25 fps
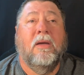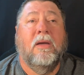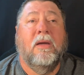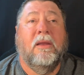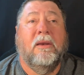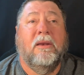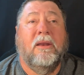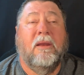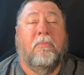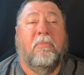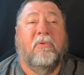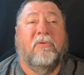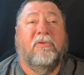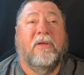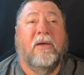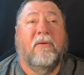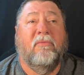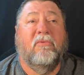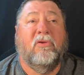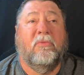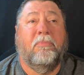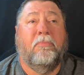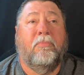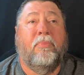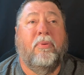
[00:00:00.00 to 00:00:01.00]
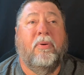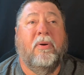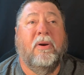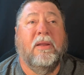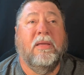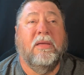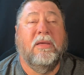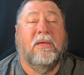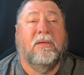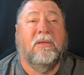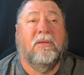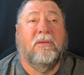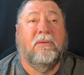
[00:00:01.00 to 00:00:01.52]
Number seven is
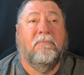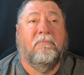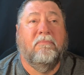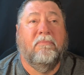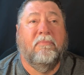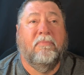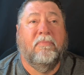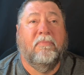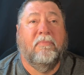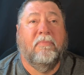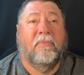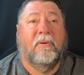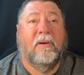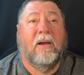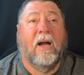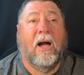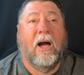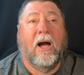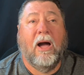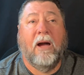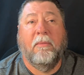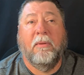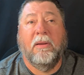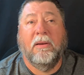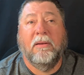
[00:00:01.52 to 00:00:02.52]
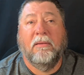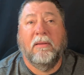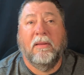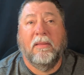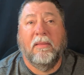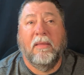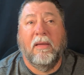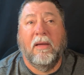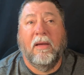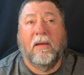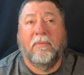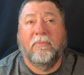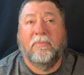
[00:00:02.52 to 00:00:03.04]
pretty
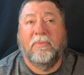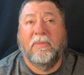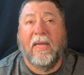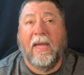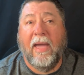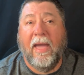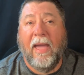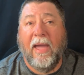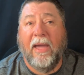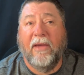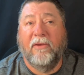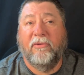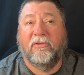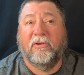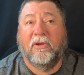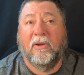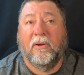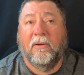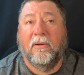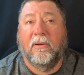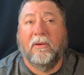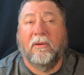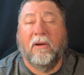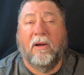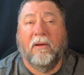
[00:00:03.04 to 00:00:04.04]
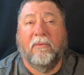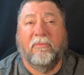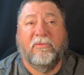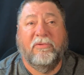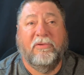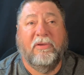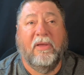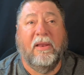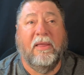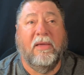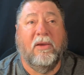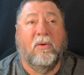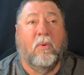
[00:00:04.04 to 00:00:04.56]
common to ask
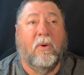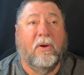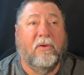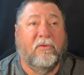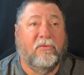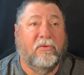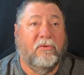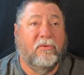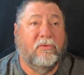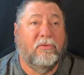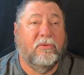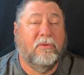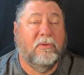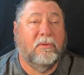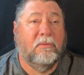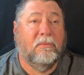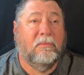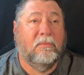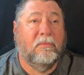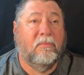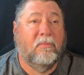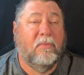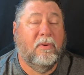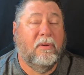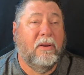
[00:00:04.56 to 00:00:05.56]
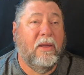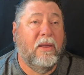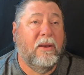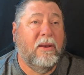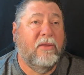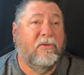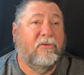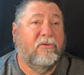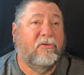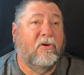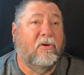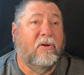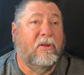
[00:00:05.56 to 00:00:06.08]
silly questions. Well, not
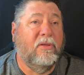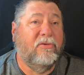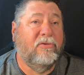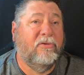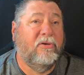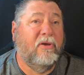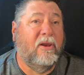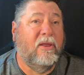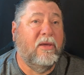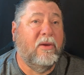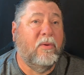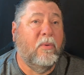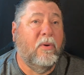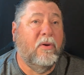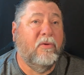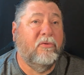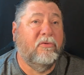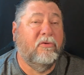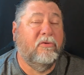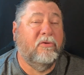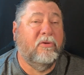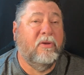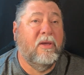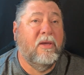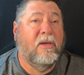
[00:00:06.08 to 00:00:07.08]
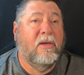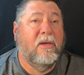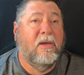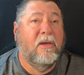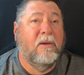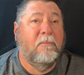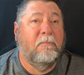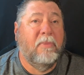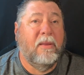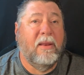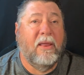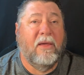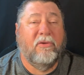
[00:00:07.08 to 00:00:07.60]
necessarily silly questions,
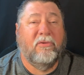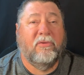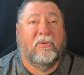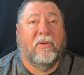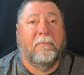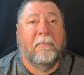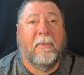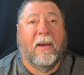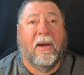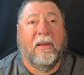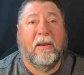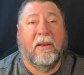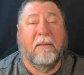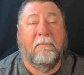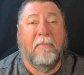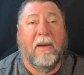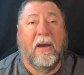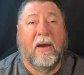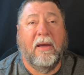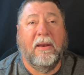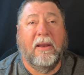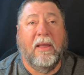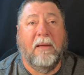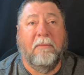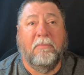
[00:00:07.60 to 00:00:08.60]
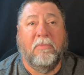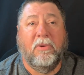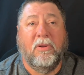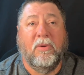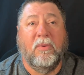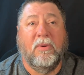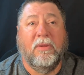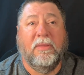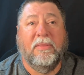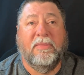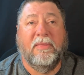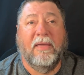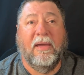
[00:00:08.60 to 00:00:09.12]
but as I'm out and about and I'm
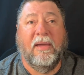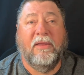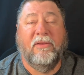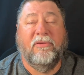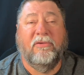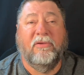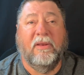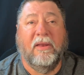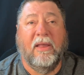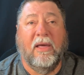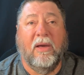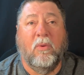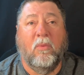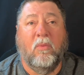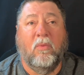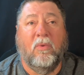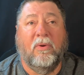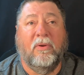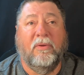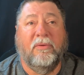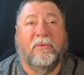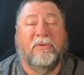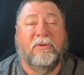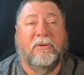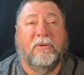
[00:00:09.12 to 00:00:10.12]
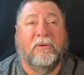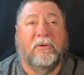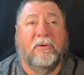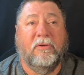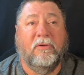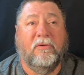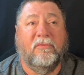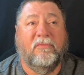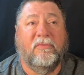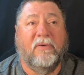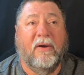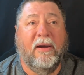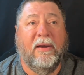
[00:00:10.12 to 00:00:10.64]
doing things and I want
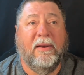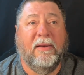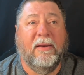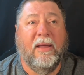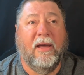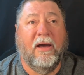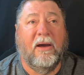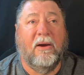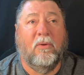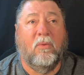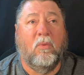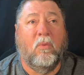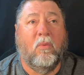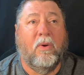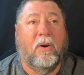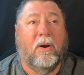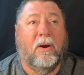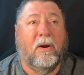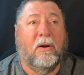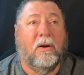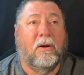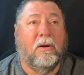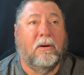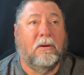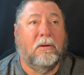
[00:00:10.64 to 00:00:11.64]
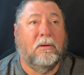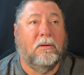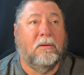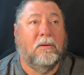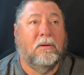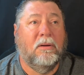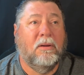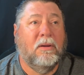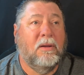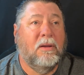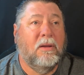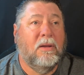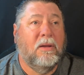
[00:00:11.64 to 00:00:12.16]
to find out where
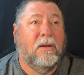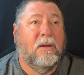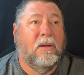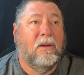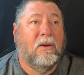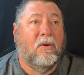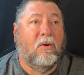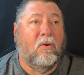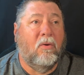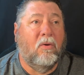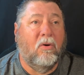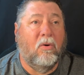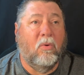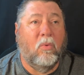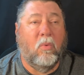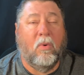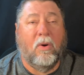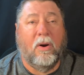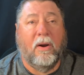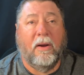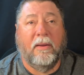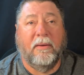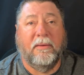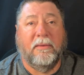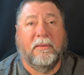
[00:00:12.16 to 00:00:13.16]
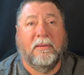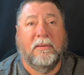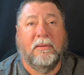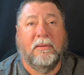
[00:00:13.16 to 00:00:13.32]
or what